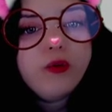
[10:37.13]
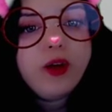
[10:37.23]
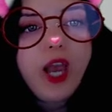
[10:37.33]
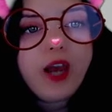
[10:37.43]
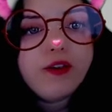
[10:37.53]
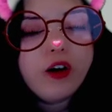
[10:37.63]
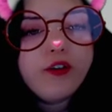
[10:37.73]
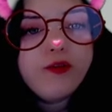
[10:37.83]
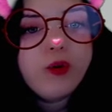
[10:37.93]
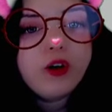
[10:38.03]
We have
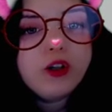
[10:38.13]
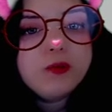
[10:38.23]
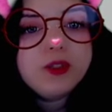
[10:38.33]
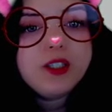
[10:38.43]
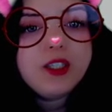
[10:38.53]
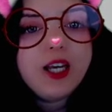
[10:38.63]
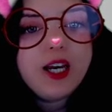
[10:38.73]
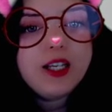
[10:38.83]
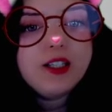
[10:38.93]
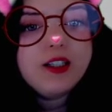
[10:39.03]
our 4 groups of
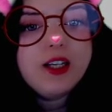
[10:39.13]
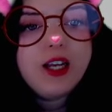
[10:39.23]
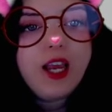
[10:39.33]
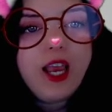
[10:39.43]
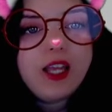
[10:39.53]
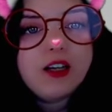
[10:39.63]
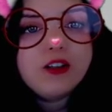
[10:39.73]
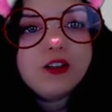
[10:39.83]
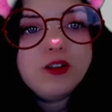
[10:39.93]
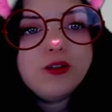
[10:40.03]
10 and
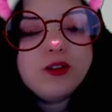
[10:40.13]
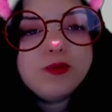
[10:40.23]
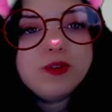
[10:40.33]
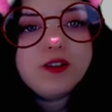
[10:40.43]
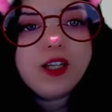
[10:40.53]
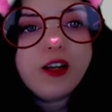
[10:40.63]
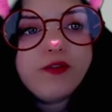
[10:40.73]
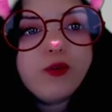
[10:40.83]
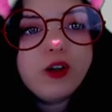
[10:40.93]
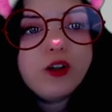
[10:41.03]
our 2 groups of
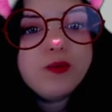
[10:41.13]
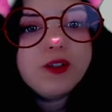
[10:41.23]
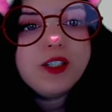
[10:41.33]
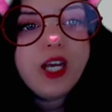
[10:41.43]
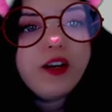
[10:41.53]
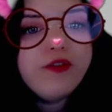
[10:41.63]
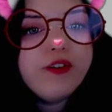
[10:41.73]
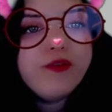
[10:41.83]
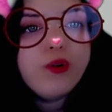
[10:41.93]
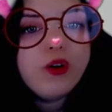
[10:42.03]
10. 4 groups of 10
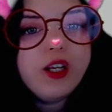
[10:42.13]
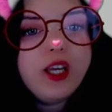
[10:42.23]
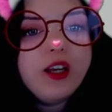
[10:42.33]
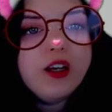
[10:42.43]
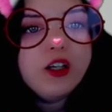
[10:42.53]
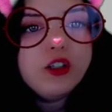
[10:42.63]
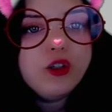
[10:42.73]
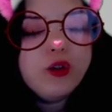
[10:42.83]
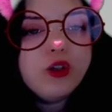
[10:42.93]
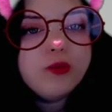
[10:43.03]
from 40,
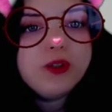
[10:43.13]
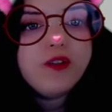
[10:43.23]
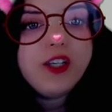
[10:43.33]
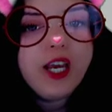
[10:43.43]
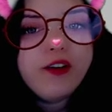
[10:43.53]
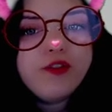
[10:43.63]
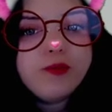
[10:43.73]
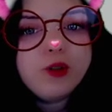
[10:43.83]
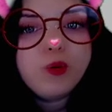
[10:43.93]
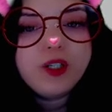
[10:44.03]
2 groups of 10
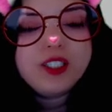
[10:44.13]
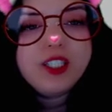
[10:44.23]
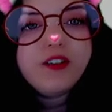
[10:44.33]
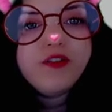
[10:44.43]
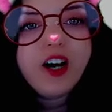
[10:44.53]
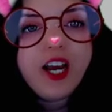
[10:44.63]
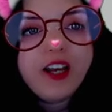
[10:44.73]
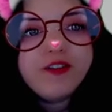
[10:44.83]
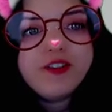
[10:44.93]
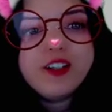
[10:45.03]
from
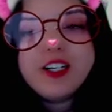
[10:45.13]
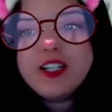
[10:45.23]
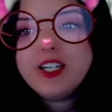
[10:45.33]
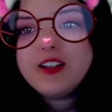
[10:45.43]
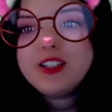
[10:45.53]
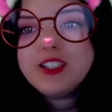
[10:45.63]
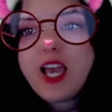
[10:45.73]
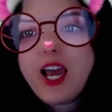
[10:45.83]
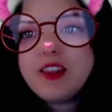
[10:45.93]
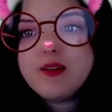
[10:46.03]
25. Now let's
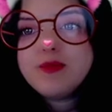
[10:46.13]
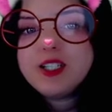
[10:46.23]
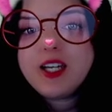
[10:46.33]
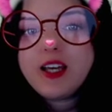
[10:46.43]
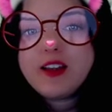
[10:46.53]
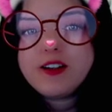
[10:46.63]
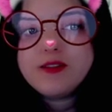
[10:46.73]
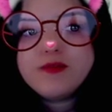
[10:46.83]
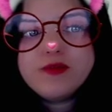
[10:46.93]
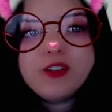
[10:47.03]
add them
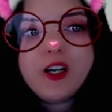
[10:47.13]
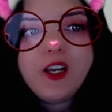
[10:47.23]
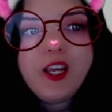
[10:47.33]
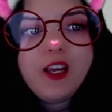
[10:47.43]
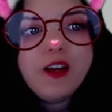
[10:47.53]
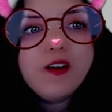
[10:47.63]
together. Ready?